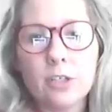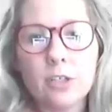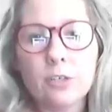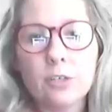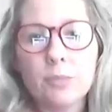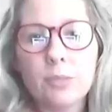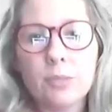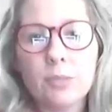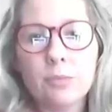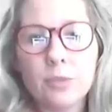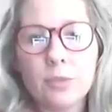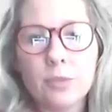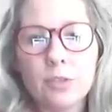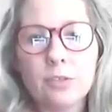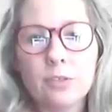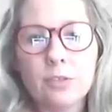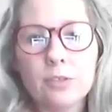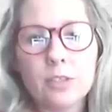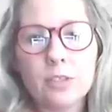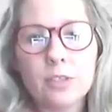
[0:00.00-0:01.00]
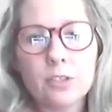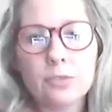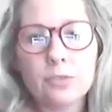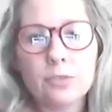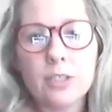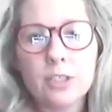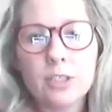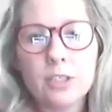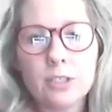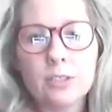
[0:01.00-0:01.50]
people in those
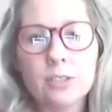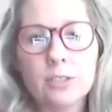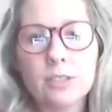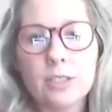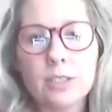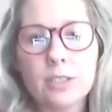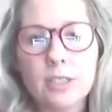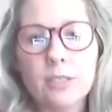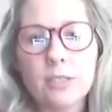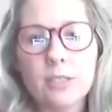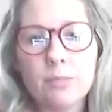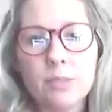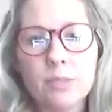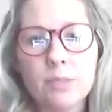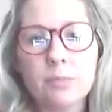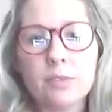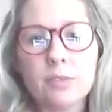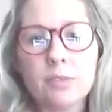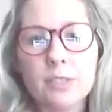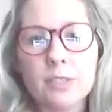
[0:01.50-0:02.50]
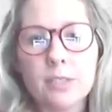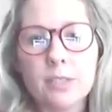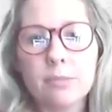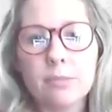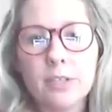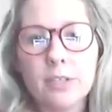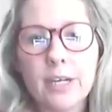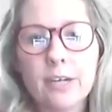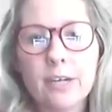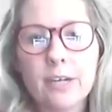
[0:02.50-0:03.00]
situations to keep people
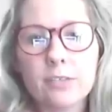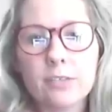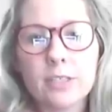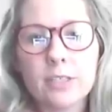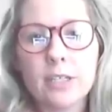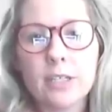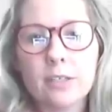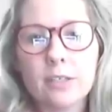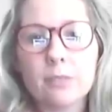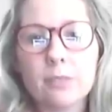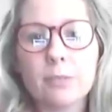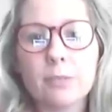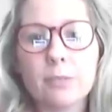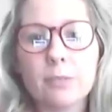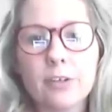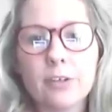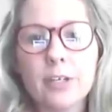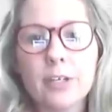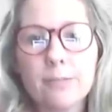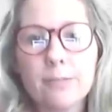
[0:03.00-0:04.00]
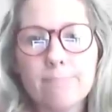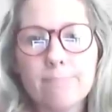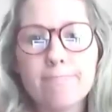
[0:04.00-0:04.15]
stably housed and get them current.